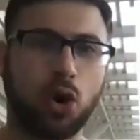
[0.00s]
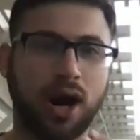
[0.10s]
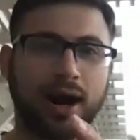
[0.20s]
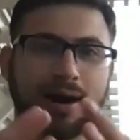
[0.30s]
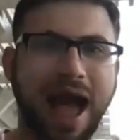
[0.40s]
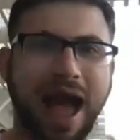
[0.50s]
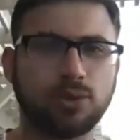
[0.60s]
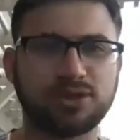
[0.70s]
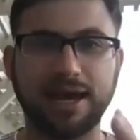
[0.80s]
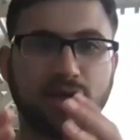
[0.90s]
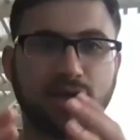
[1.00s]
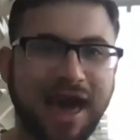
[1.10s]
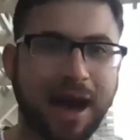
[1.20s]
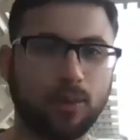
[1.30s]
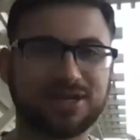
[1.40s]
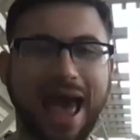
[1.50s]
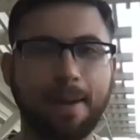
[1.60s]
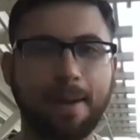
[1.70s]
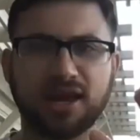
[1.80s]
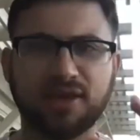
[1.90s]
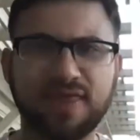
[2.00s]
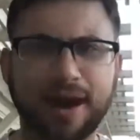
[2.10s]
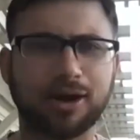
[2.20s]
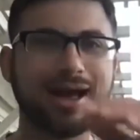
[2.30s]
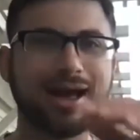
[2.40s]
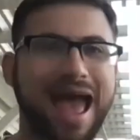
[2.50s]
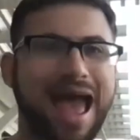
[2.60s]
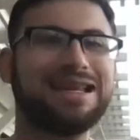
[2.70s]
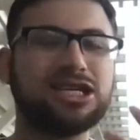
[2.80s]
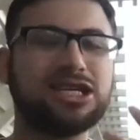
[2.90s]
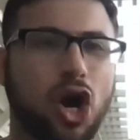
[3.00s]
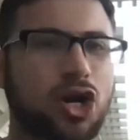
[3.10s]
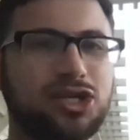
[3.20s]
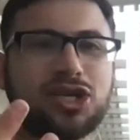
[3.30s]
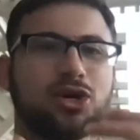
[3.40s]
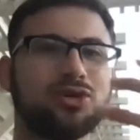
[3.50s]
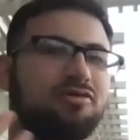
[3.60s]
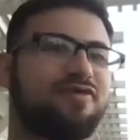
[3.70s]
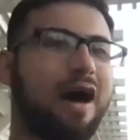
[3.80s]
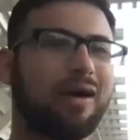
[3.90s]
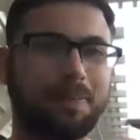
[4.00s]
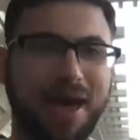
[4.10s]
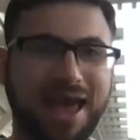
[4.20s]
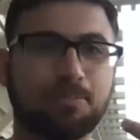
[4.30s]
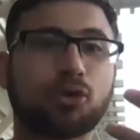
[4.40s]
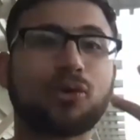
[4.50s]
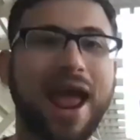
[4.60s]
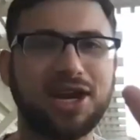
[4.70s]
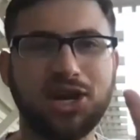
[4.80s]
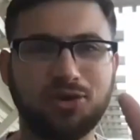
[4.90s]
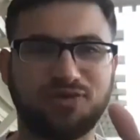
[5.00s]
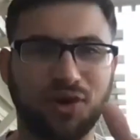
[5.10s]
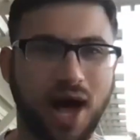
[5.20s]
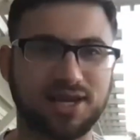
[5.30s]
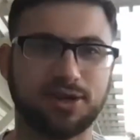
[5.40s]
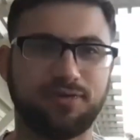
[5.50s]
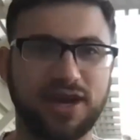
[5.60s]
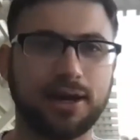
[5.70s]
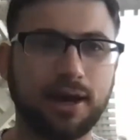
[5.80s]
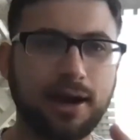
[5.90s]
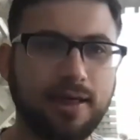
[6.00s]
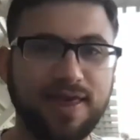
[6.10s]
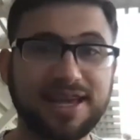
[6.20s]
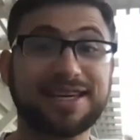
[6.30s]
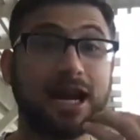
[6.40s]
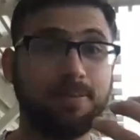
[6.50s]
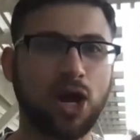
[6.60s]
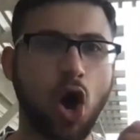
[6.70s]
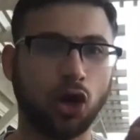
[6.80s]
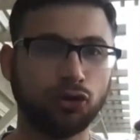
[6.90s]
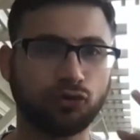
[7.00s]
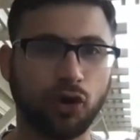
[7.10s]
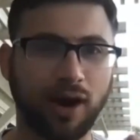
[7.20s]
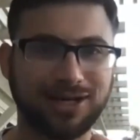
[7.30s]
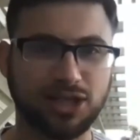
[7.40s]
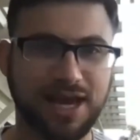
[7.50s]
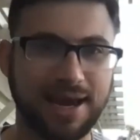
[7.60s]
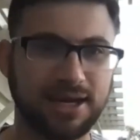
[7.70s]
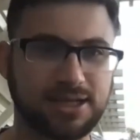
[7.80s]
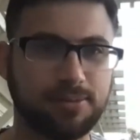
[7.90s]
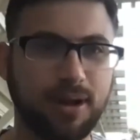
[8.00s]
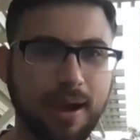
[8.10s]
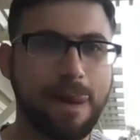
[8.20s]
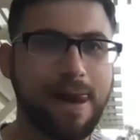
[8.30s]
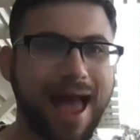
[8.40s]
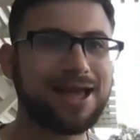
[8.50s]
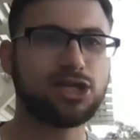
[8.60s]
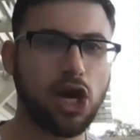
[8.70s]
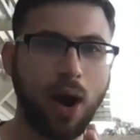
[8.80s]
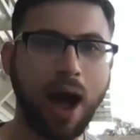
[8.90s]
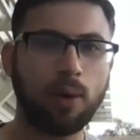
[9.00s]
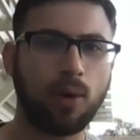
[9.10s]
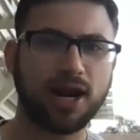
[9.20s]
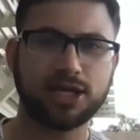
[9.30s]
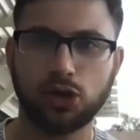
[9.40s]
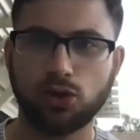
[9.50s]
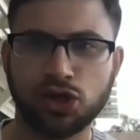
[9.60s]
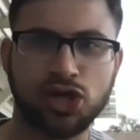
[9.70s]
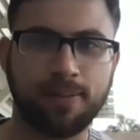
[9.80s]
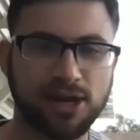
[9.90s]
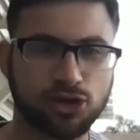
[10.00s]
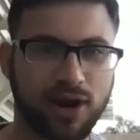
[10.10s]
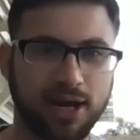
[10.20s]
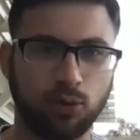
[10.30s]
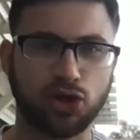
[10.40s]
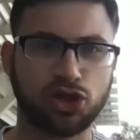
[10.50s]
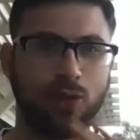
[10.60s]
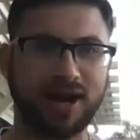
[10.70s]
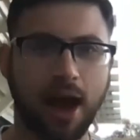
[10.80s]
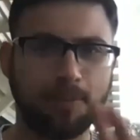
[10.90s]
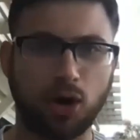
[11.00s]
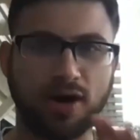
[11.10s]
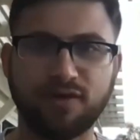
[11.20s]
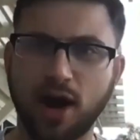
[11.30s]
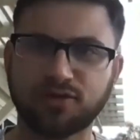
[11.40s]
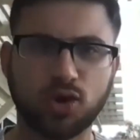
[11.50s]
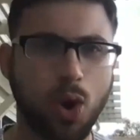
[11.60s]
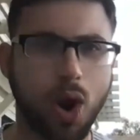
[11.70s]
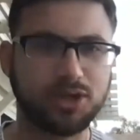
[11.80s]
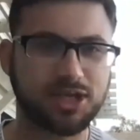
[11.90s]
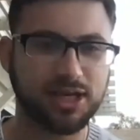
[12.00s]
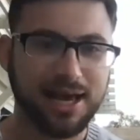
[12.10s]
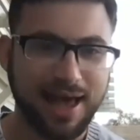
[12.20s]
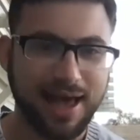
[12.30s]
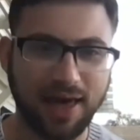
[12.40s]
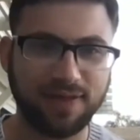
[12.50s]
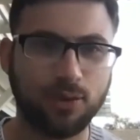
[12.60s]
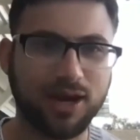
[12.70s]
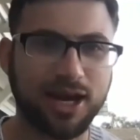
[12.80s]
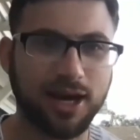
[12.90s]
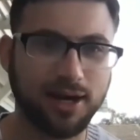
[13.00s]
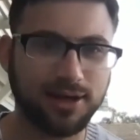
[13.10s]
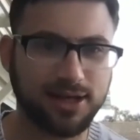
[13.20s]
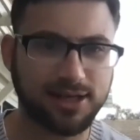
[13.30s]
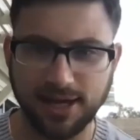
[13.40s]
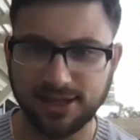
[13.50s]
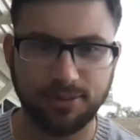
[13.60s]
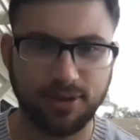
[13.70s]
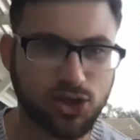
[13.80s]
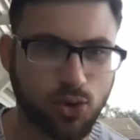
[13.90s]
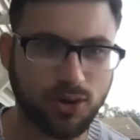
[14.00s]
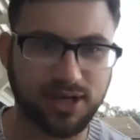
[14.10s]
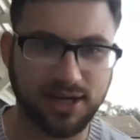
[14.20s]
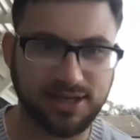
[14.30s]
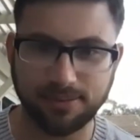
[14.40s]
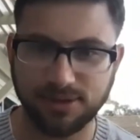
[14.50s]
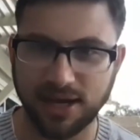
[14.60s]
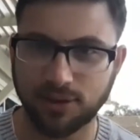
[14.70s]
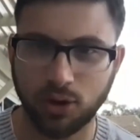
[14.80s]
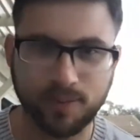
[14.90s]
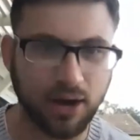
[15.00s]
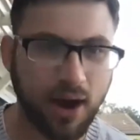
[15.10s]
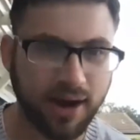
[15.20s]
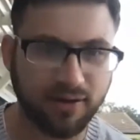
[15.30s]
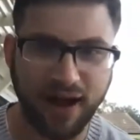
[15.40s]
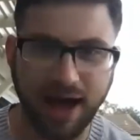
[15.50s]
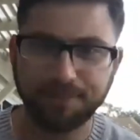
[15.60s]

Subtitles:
or housing that was happening there. And he starts to develop a brand new philosophy that's going to be called religious Zionism. And so I wanted to share my screen, and we'll just do a couple of quotes, and then we can discuss some of these quotes. And it seems like there will be a lot of